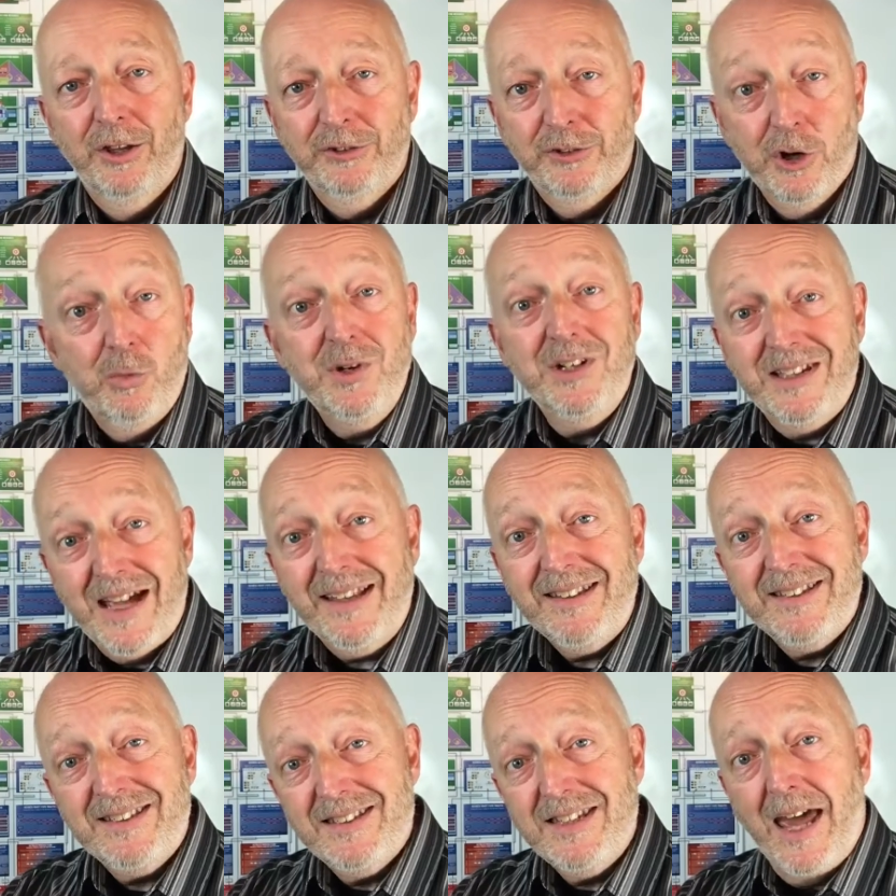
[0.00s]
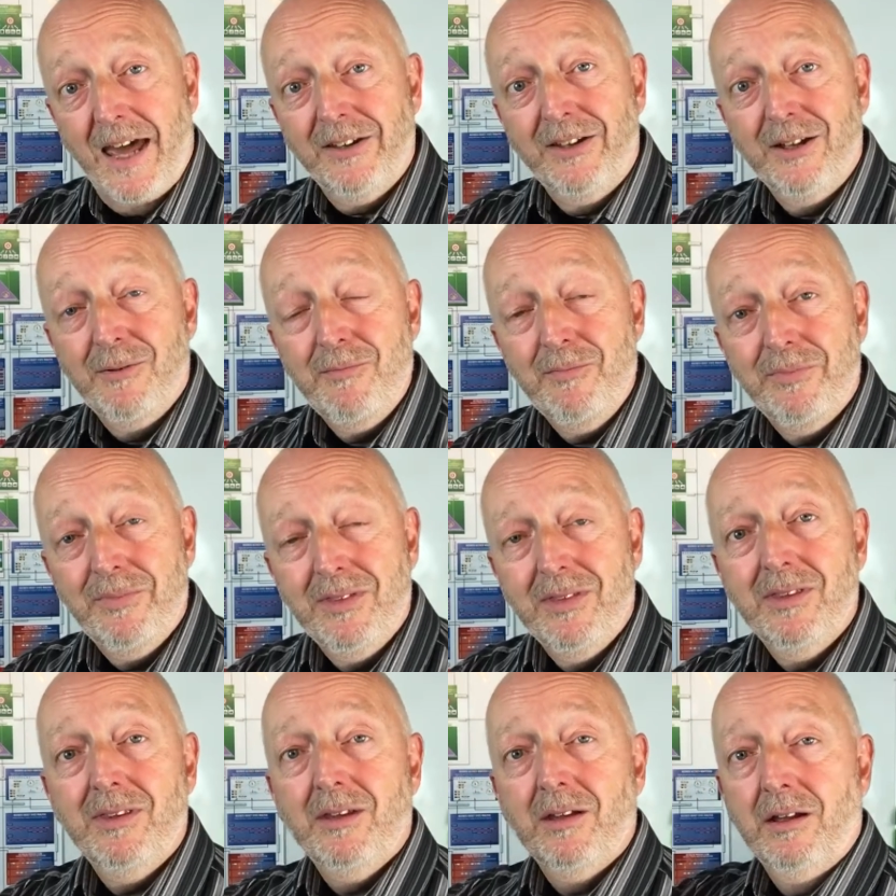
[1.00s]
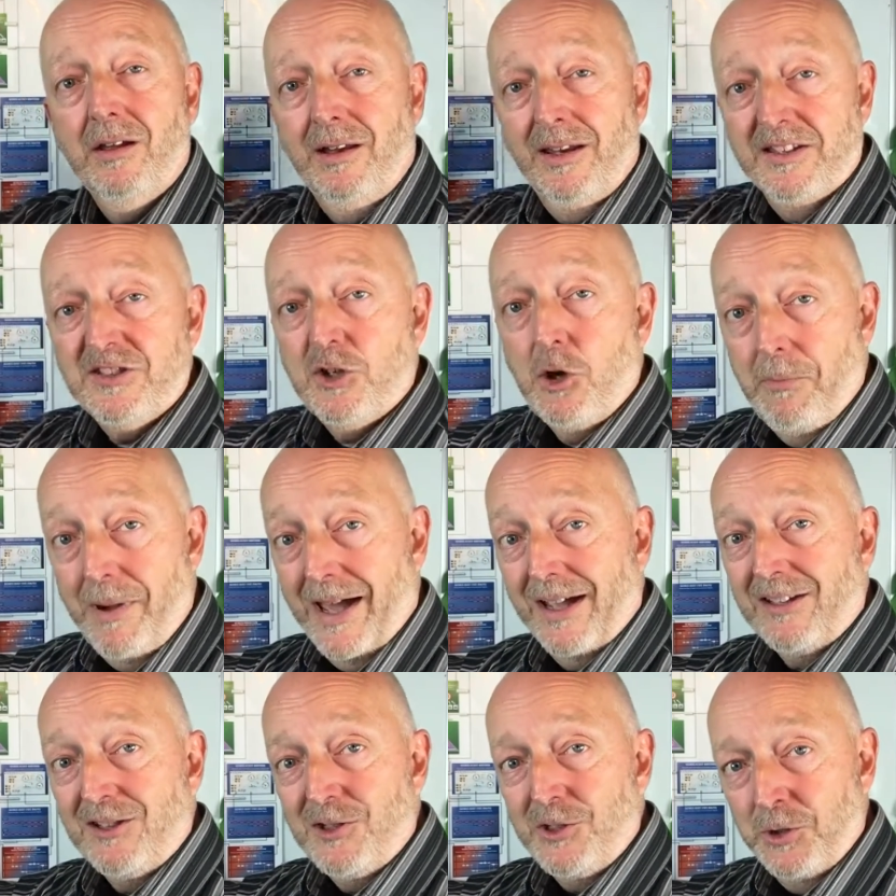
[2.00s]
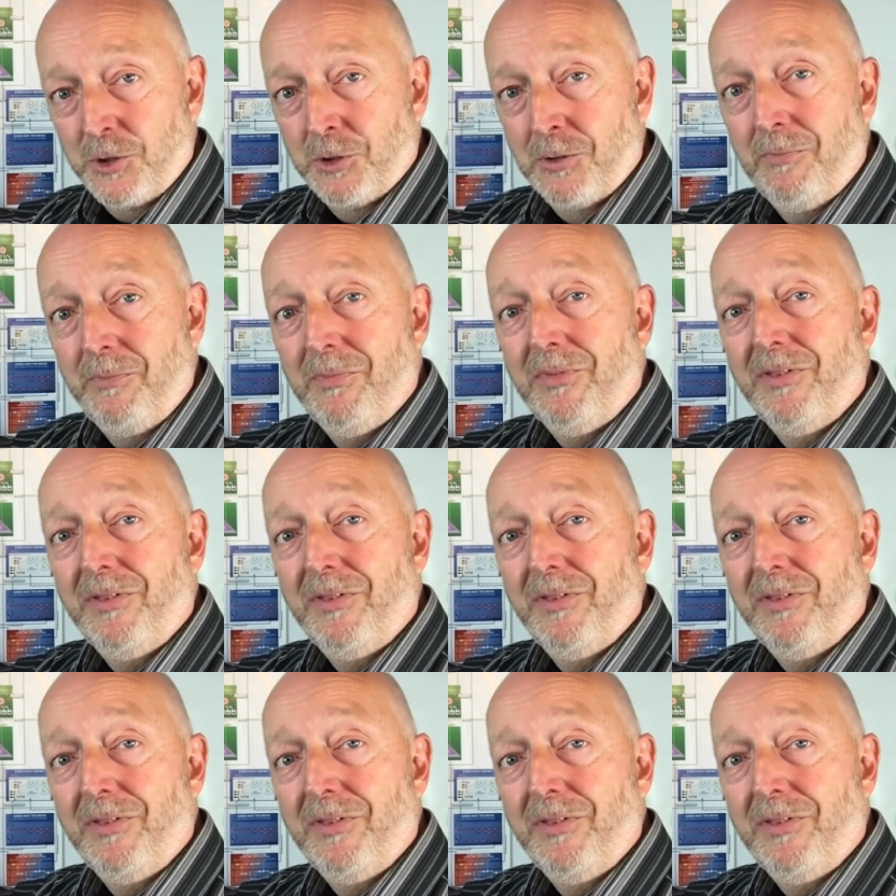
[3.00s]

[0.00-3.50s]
So with that said, let's go back to